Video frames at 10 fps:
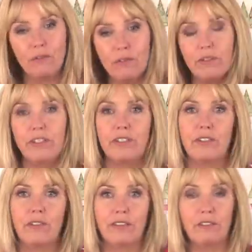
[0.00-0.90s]
four
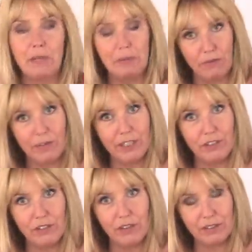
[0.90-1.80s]
inches round or maybe three
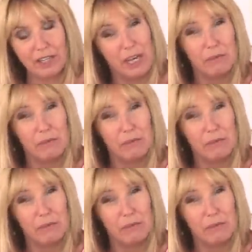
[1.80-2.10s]
inches round